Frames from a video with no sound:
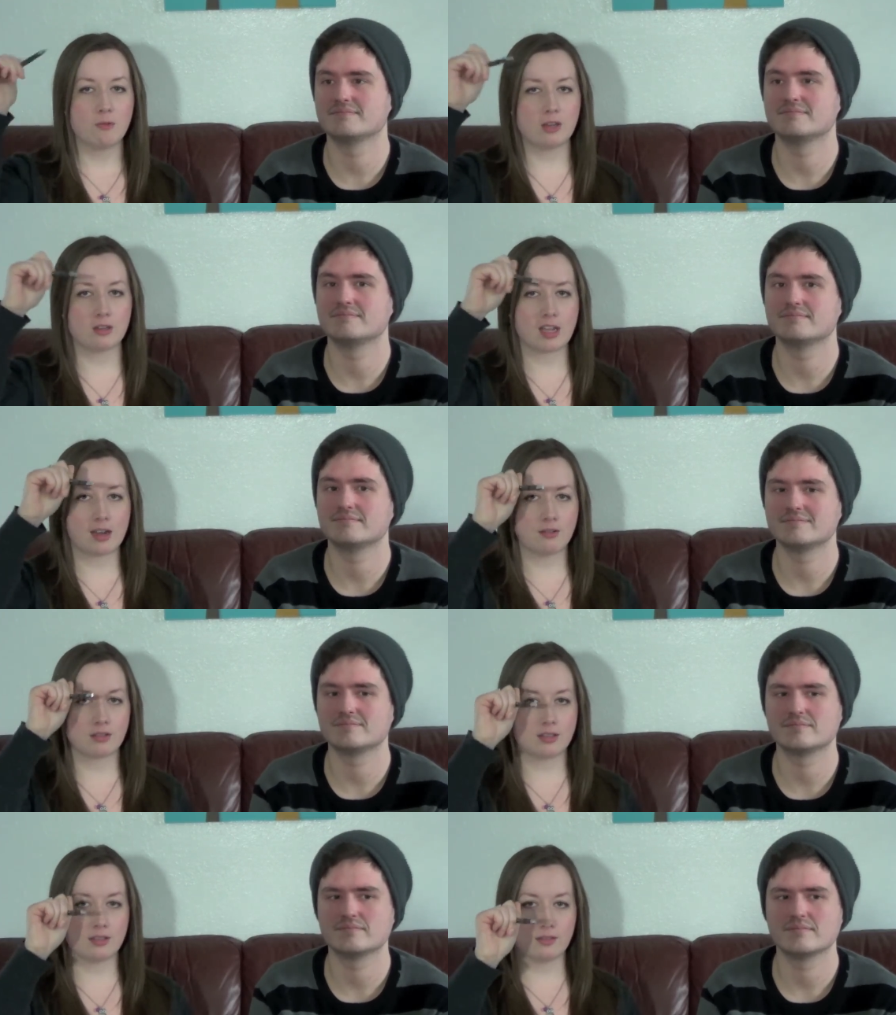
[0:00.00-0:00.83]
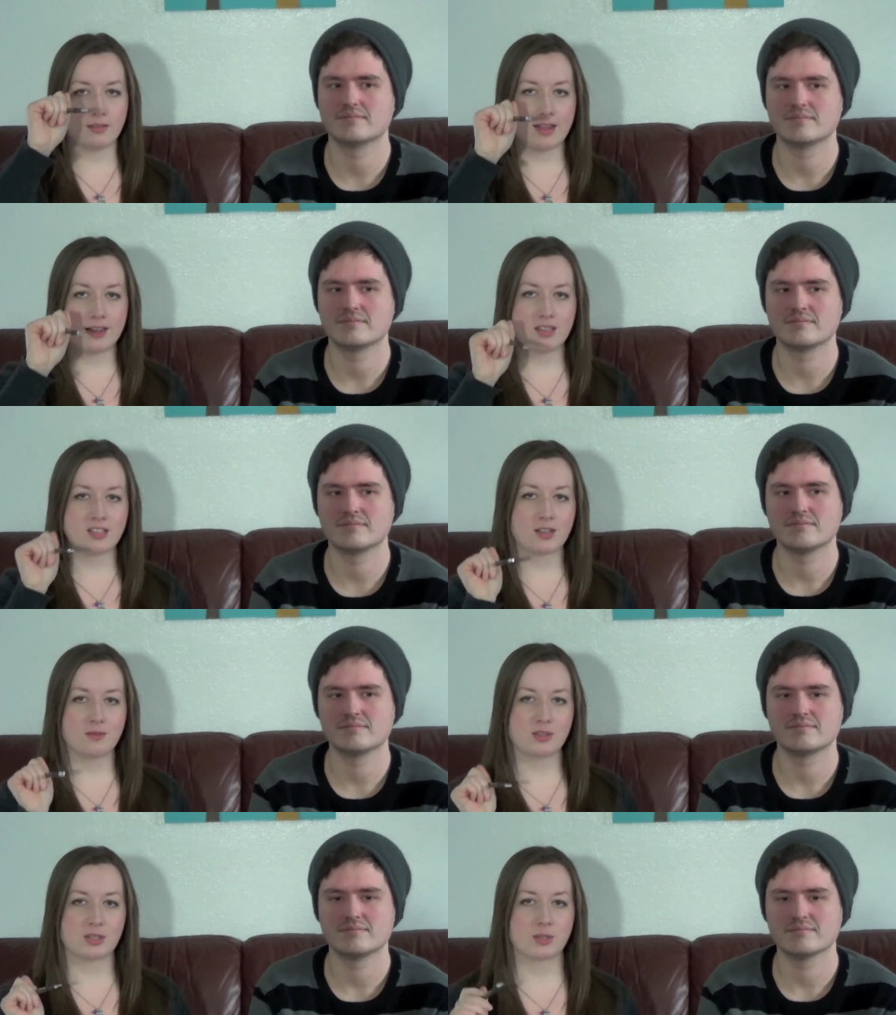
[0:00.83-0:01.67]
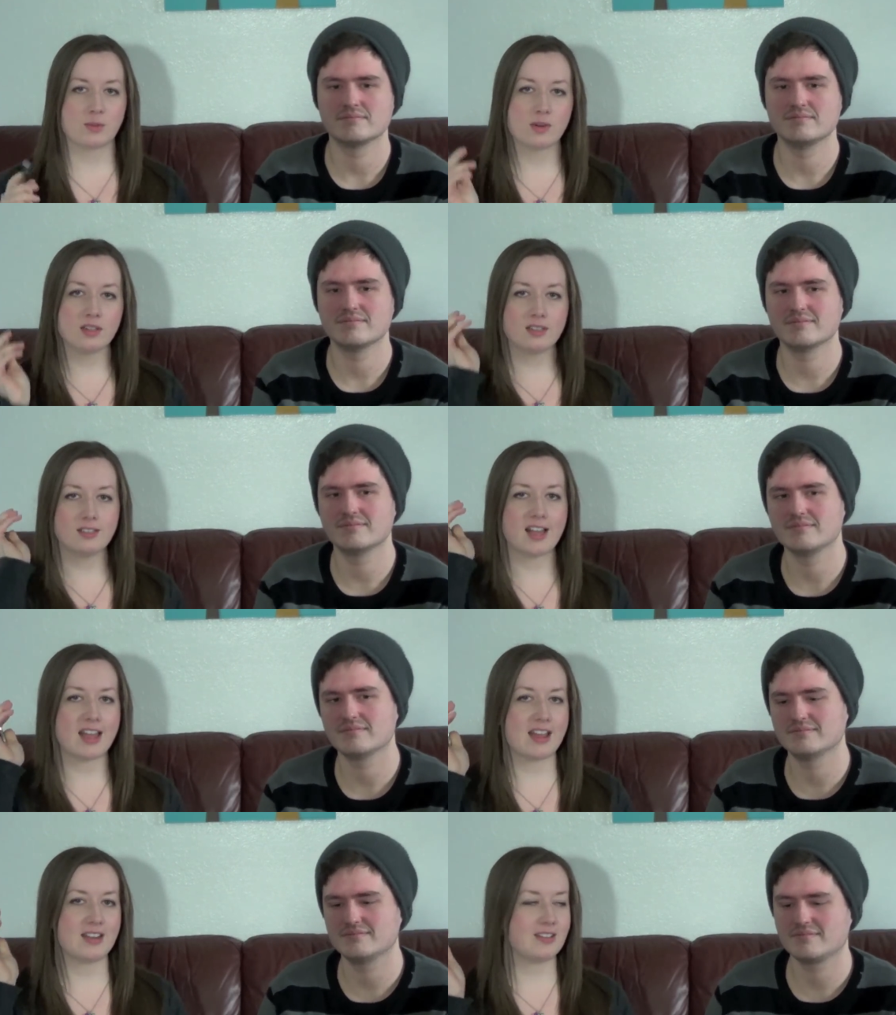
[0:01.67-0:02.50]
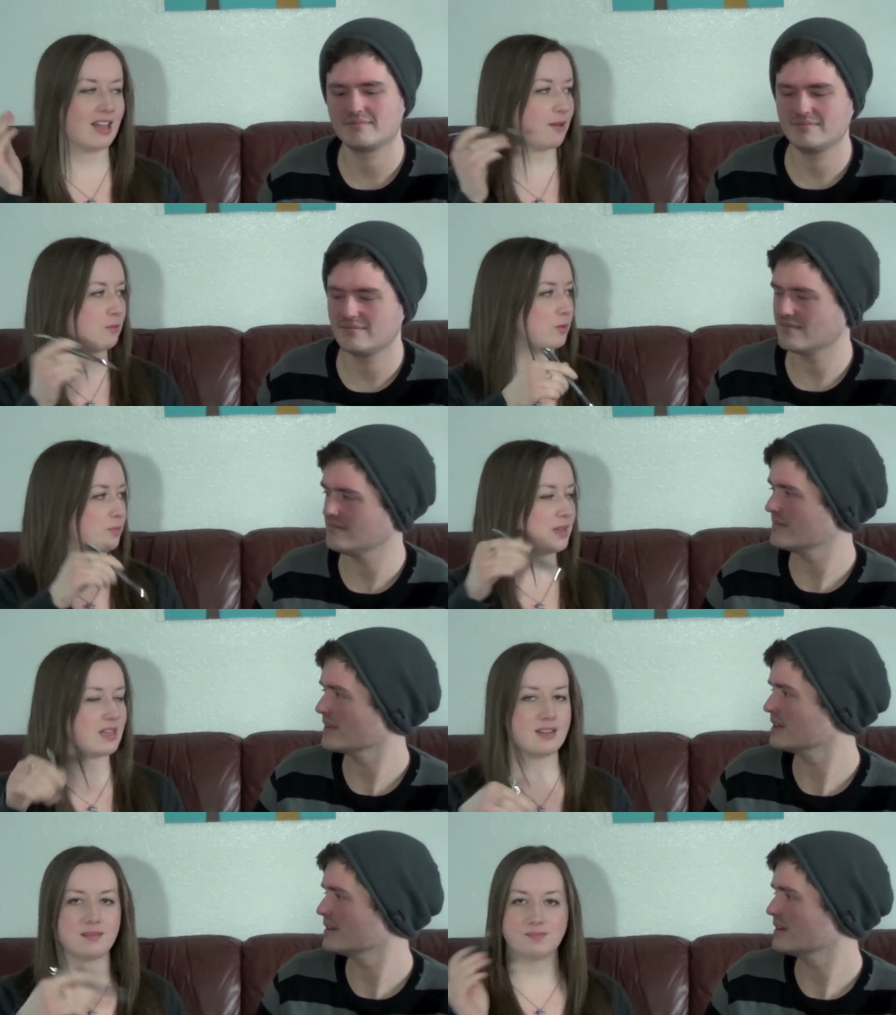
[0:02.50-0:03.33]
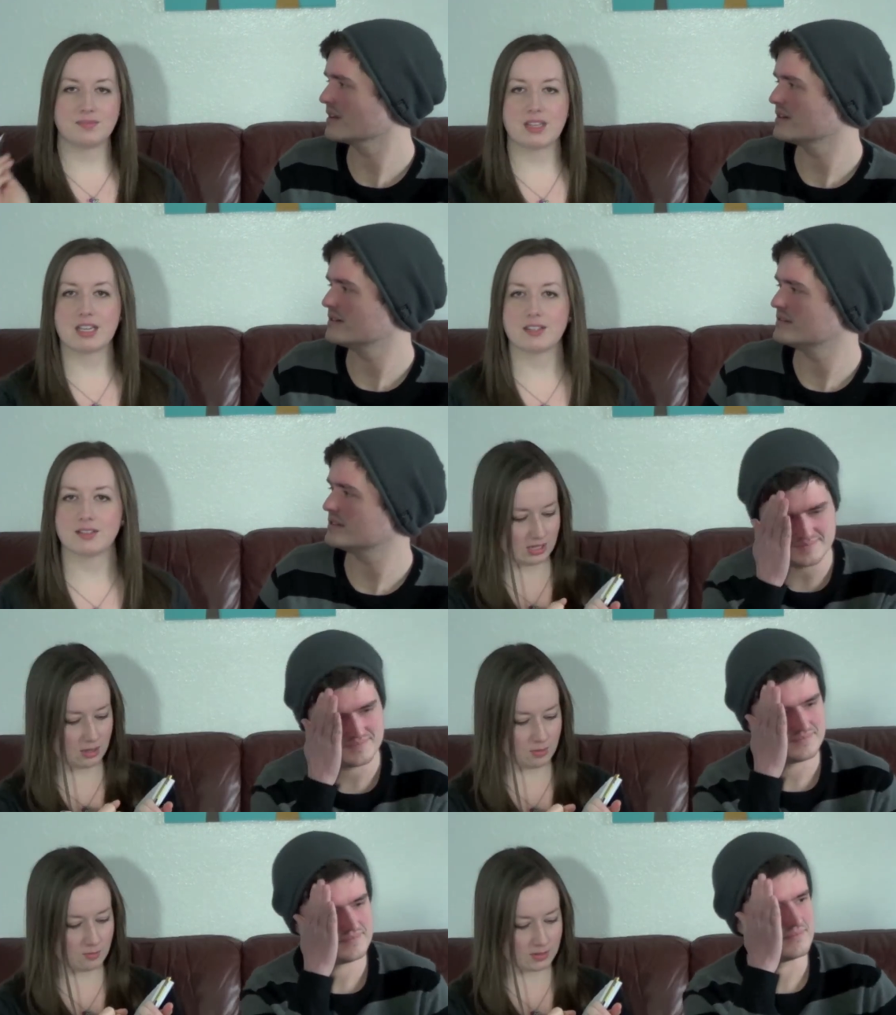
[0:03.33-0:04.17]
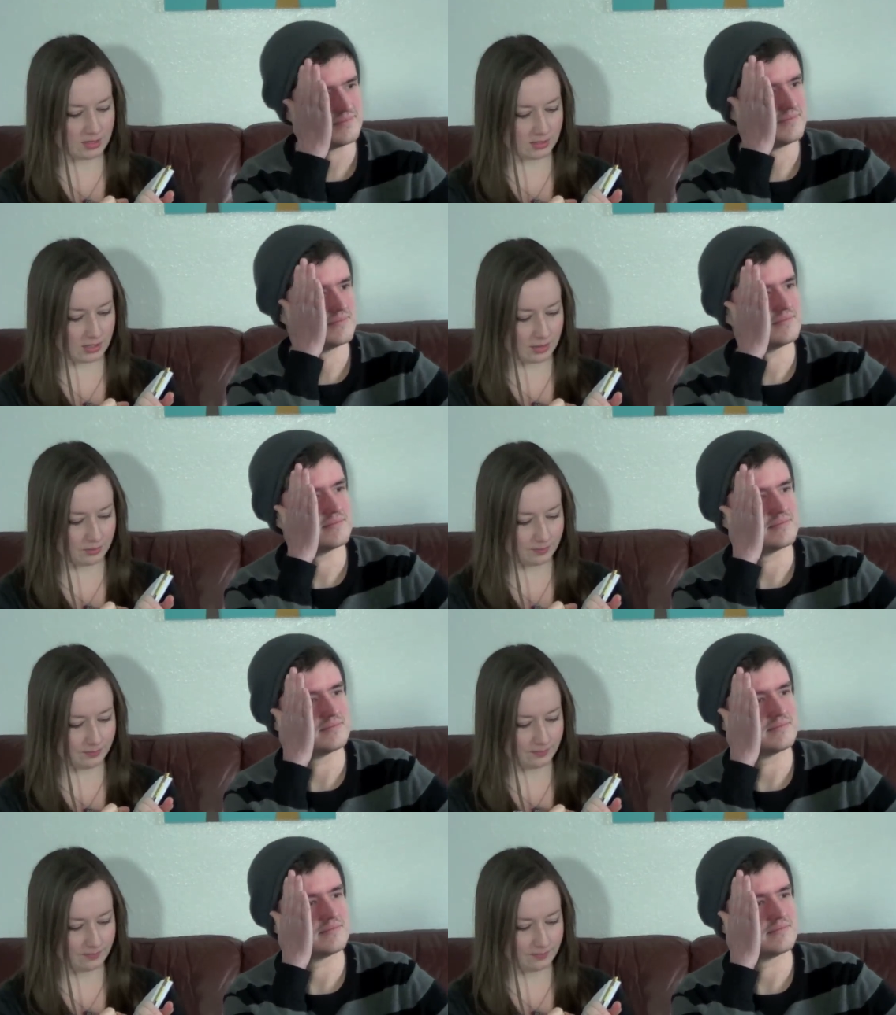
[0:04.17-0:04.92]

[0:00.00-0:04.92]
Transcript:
Speaker 1: we'll count the lines of the swirl, and that will be things. Tell me when to stop.